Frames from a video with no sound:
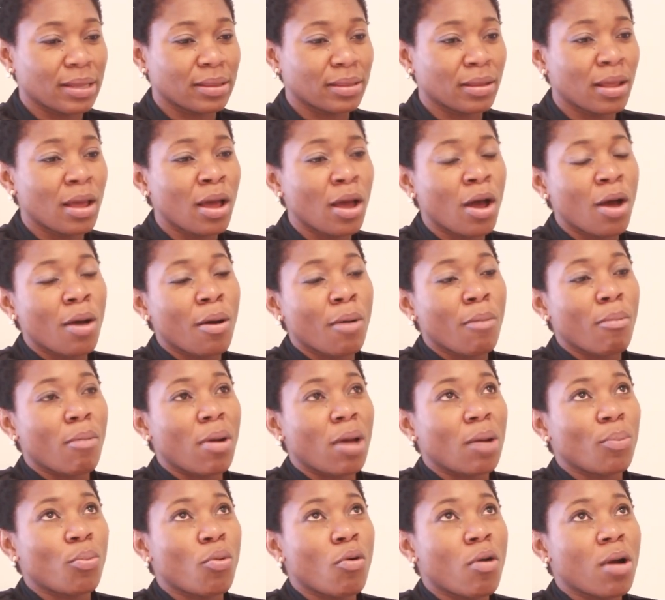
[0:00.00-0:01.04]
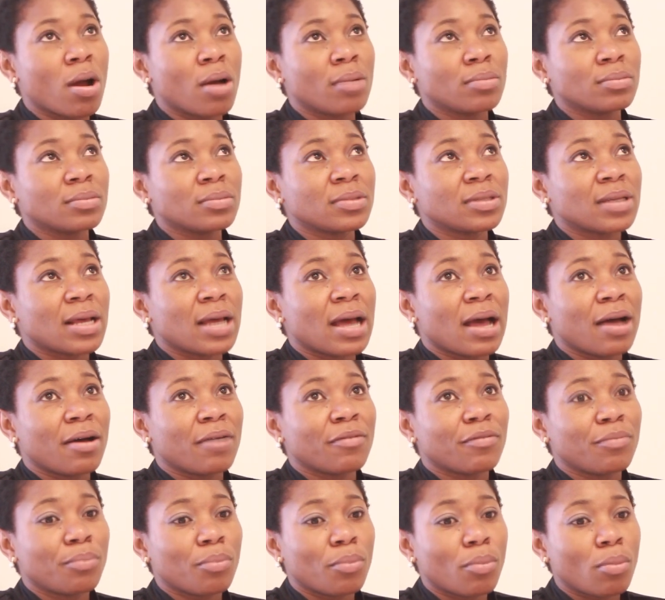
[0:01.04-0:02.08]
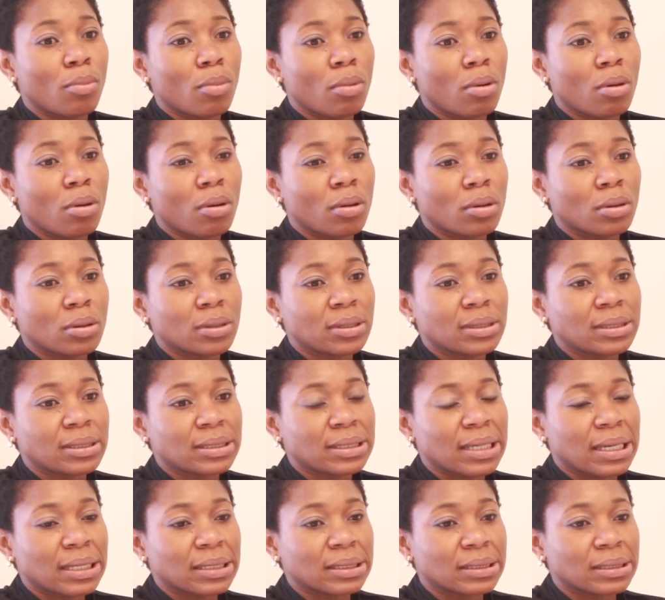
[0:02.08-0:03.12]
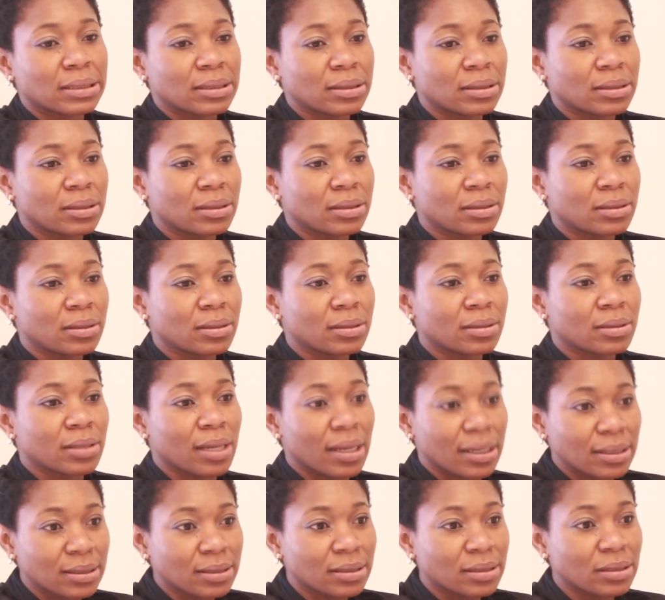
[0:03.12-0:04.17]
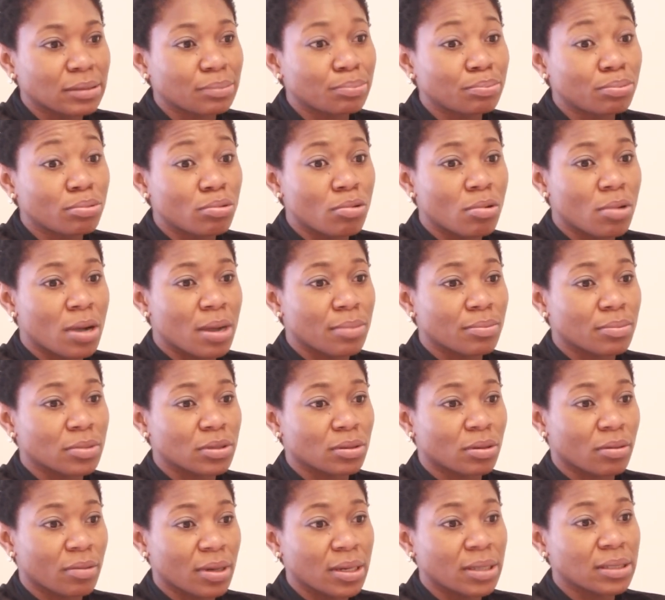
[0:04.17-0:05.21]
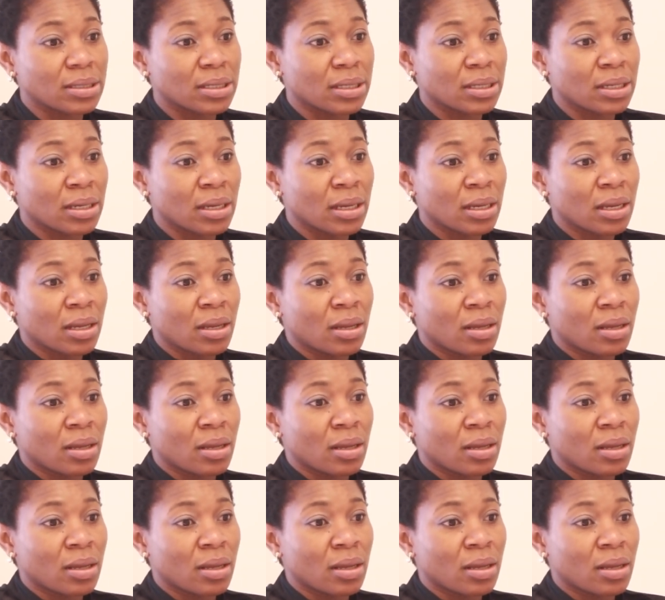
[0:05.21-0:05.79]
Then my poems, I have more than 30 poems already